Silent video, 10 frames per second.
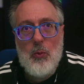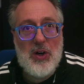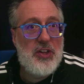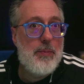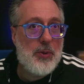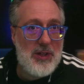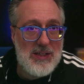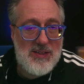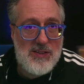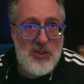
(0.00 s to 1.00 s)
while their
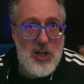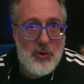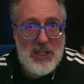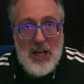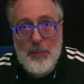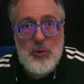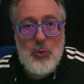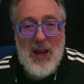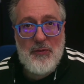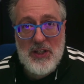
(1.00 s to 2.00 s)
Plan Studio can help
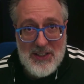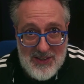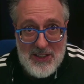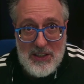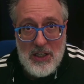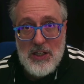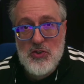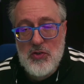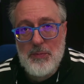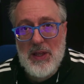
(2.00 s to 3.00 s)
you effortlessly
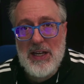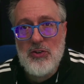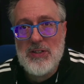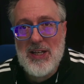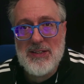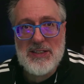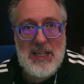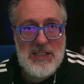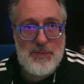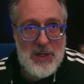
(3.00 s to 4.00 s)
streamline your test
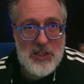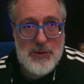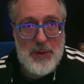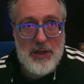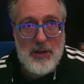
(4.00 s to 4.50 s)
case management.